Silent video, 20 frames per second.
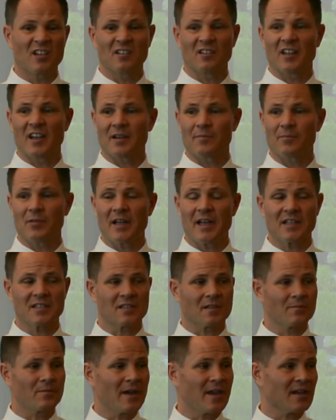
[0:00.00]
They didn't like
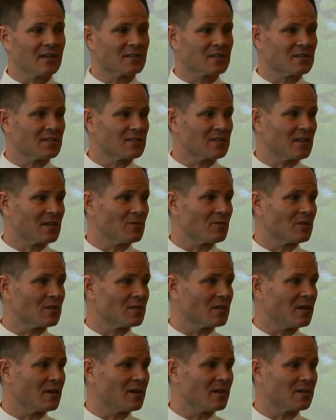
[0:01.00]
plastic bags because
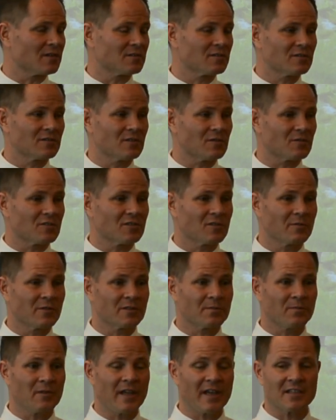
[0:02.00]
they were uh, there
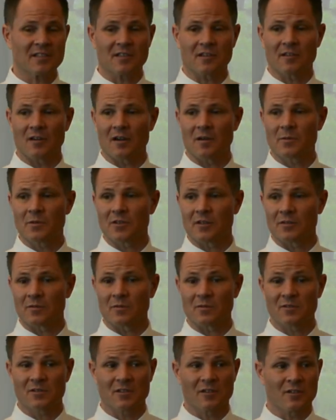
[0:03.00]
was too much plastic garbage
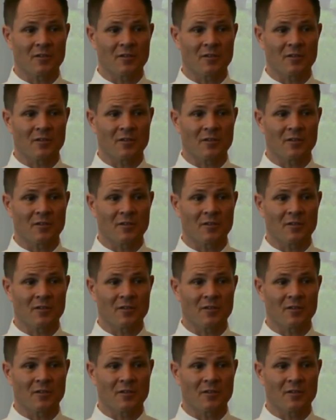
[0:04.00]
on the road.